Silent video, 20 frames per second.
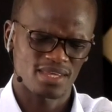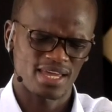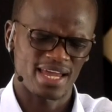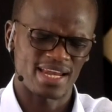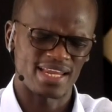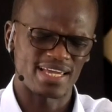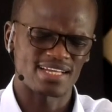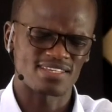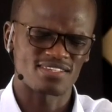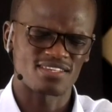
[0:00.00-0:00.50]

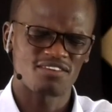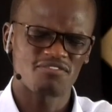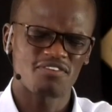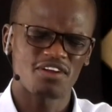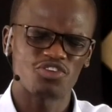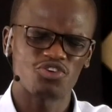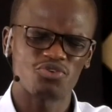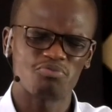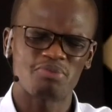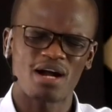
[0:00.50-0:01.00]
And he has
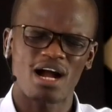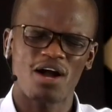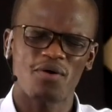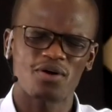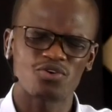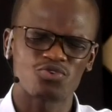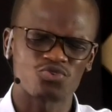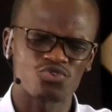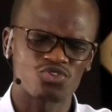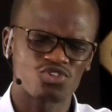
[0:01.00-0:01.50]
given you power
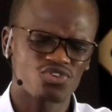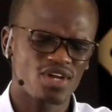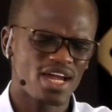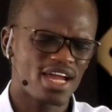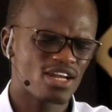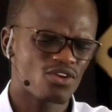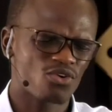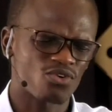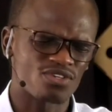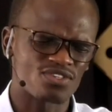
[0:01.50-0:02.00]
to
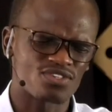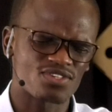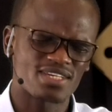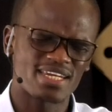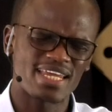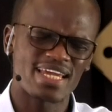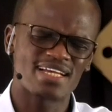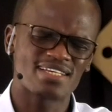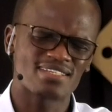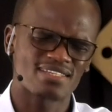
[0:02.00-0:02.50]
tread on
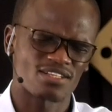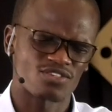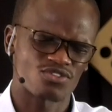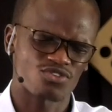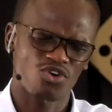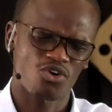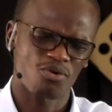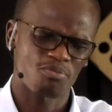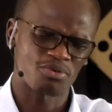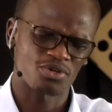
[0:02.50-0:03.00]
snakes and
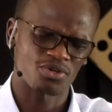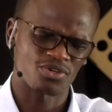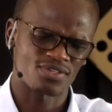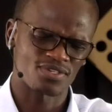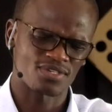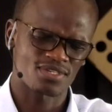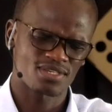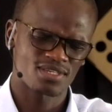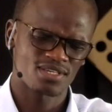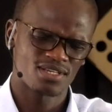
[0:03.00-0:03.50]

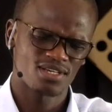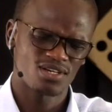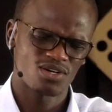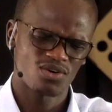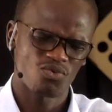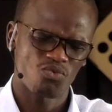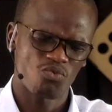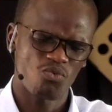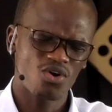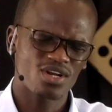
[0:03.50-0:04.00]
scorpions.
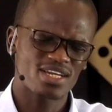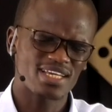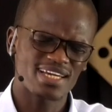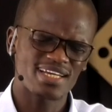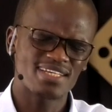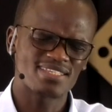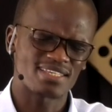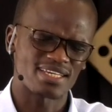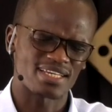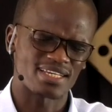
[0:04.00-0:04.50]
What
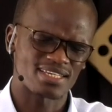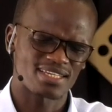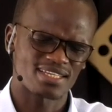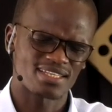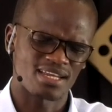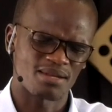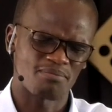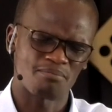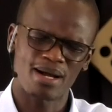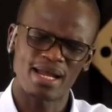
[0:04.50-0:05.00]
is it
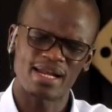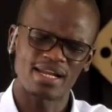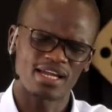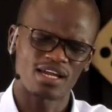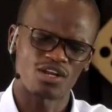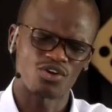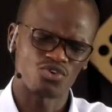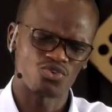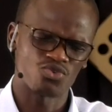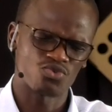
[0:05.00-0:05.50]
that man
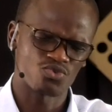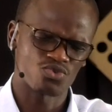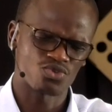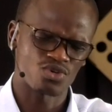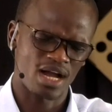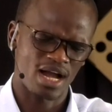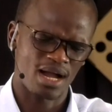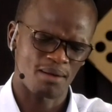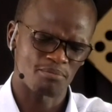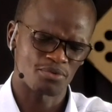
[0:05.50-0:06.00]
can do to
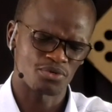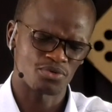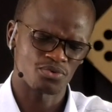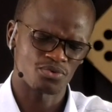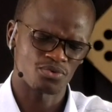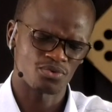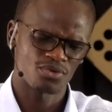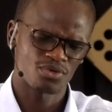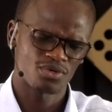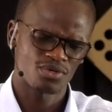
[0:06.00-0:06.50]
harm
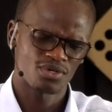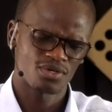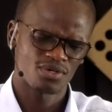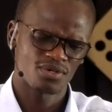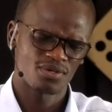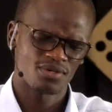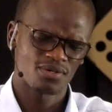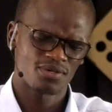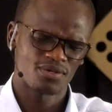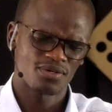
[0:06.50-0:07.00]
you?
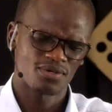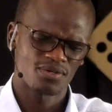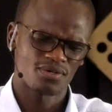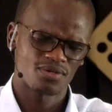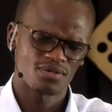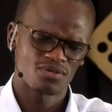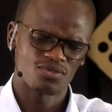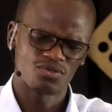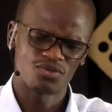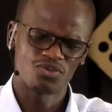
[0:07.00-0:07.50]

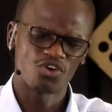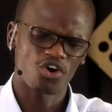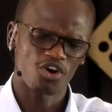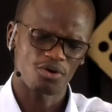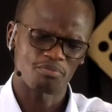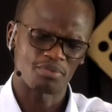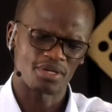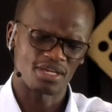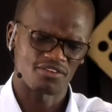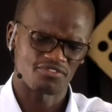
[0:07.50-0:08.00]
Do
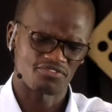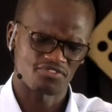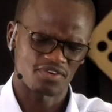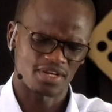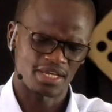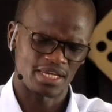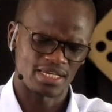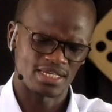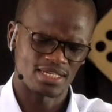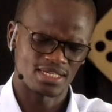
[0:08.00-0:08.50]
not be
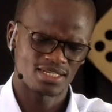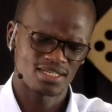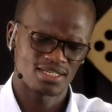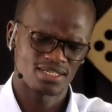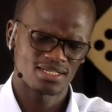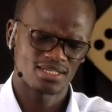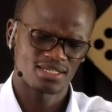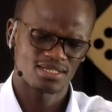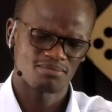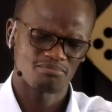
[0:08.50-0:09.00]
afraid,
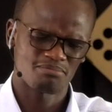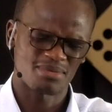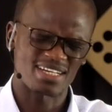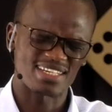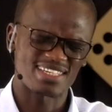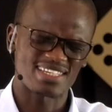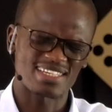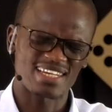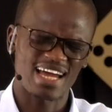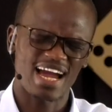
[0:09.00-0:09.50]
but
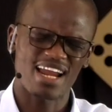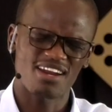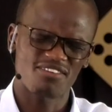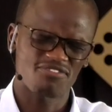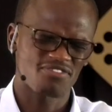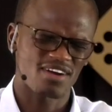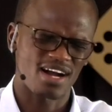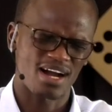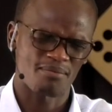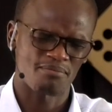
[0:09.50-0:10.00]
stand
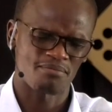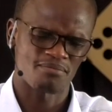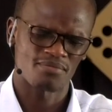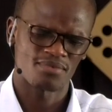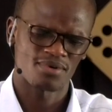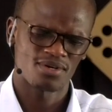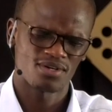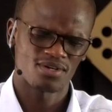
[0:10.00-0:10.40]
firm